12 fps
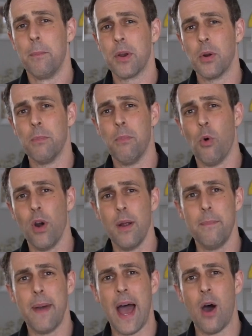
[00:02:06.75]
but are
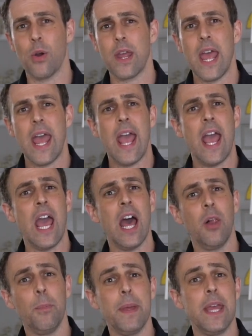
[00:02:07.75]
more about
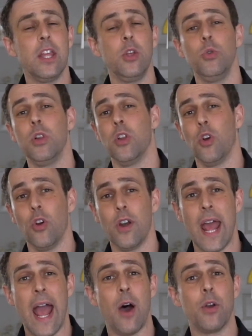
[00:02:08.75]
helping you
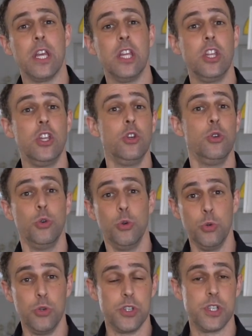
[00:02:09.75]
learn how to
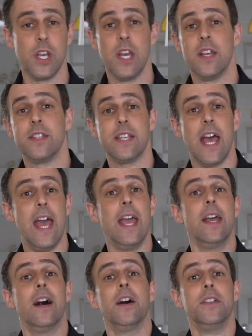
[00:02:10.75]
use,
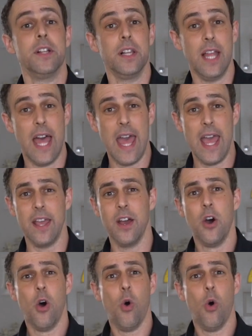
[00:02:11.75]
say, a delay